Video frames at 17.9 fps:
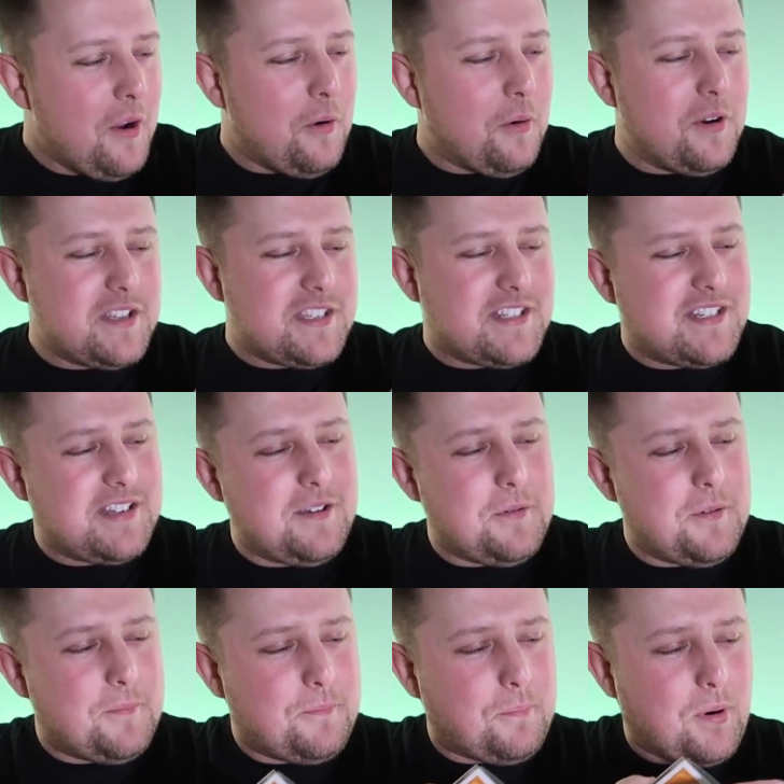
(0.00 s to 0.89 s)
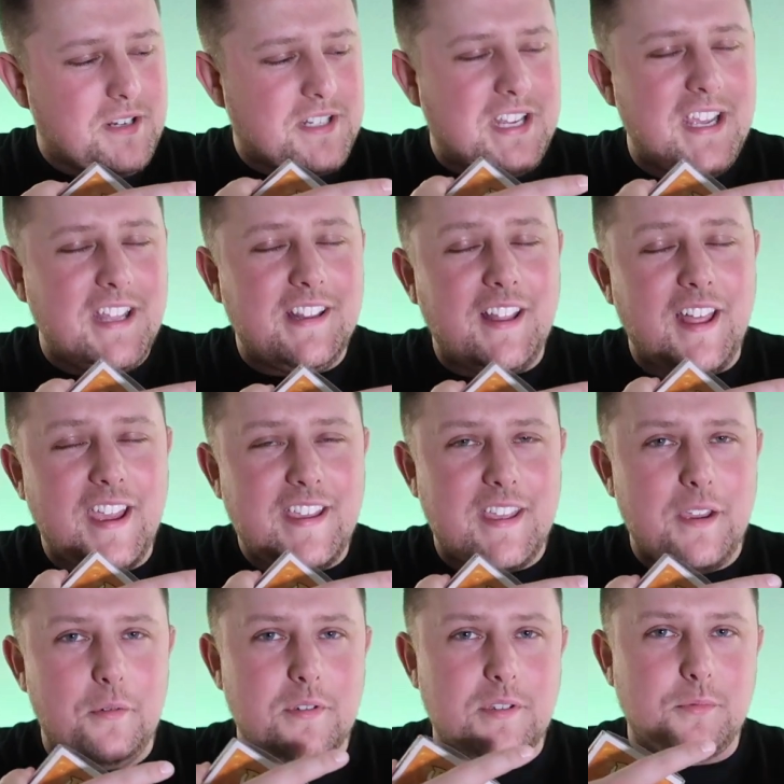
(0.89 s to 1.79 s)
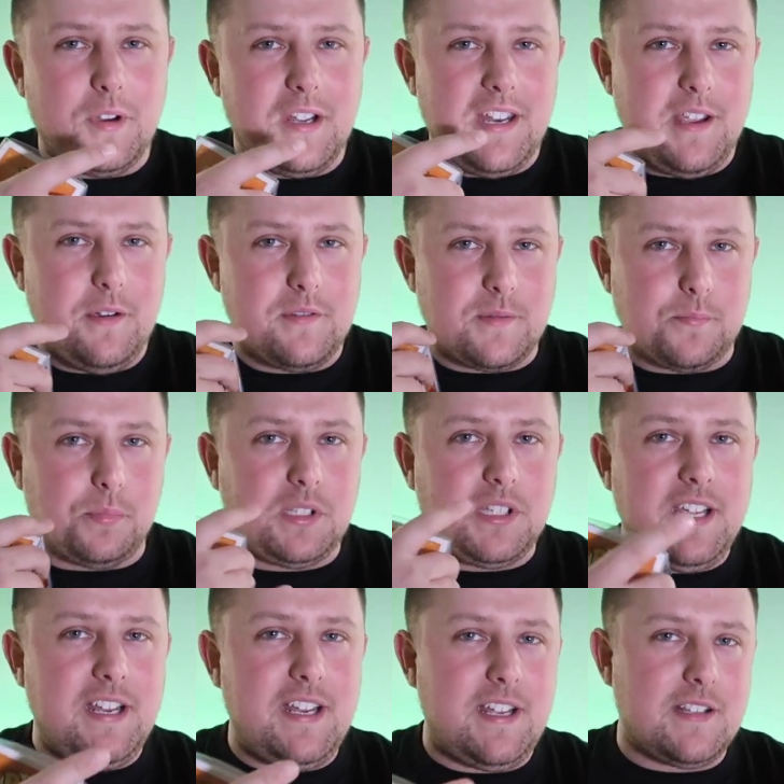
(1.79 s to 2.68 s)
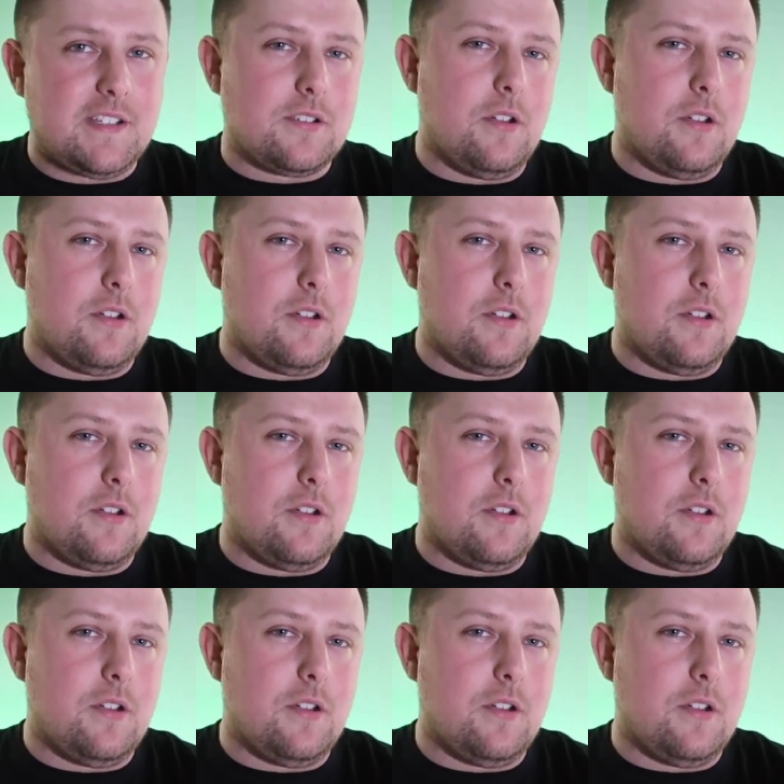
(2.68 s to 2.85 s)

was to pretend like it was when he was bleeding.